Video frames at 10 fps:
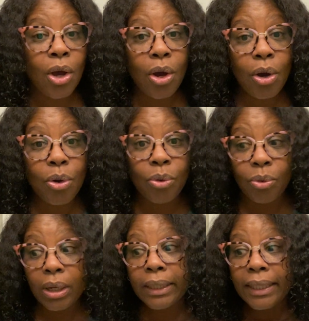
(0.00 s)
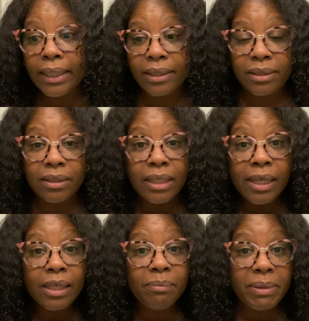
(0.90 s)
oh, again, it
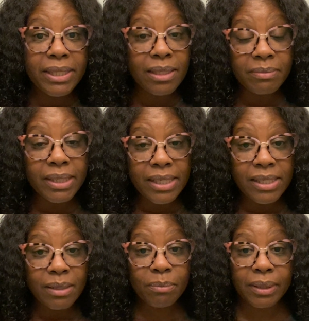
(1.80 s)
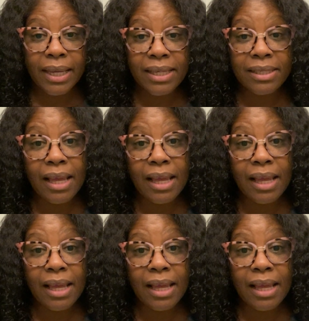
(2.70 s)
could be something as simple as,